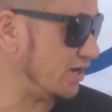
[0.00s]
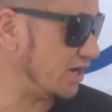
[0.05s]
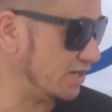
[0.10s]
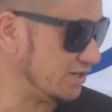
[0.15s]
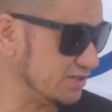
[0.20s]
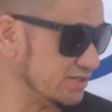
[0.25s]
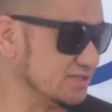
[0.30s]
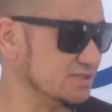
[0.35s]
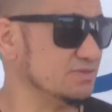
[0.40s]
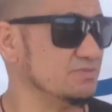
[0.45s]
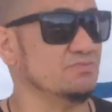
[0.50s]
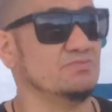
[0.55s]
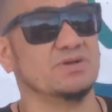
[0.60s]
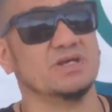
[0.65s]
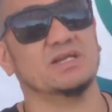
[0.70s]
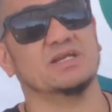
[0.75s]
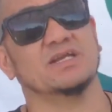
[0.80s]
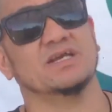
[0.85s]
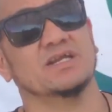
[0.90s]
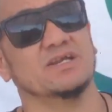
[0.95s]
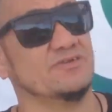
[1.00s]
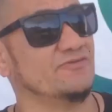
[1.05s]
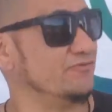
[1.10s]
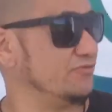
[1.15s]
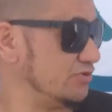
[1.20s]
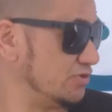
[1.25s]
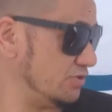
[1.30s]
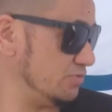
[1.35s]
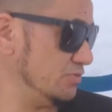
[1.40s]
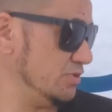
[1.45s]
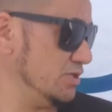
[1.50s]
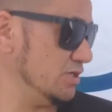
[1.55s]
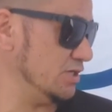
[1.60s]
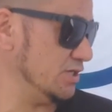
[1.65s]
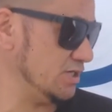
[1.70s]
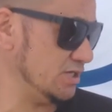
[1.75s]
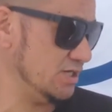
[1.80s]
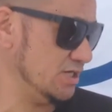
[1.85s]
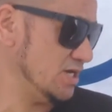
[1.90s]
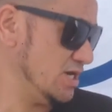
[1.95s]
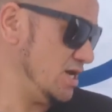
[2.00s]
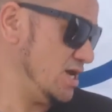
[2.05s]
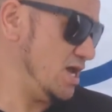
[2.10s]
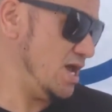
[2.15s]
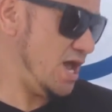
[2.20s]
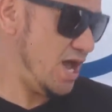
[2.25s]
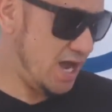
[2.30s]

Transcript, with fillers: fathers, and better leaders for the community. Mm -hmm.